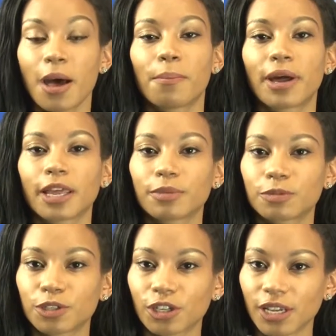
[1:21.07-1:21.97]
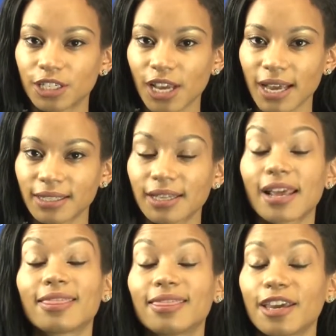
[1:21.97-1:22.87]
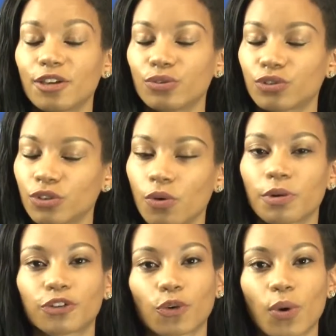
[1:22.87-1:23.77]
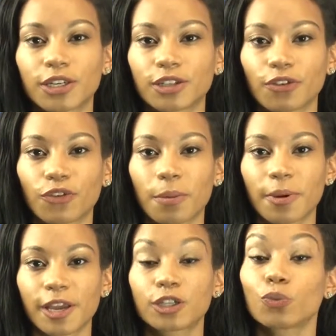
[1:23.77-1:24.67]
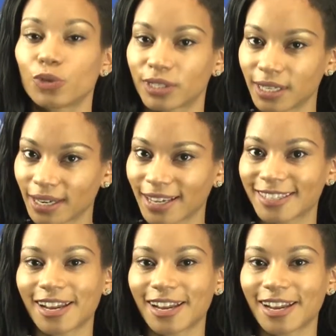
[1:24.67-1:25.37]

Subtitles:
My name is Michel'le Jackson, and thank you so much for watching The Front Page. We'll see you next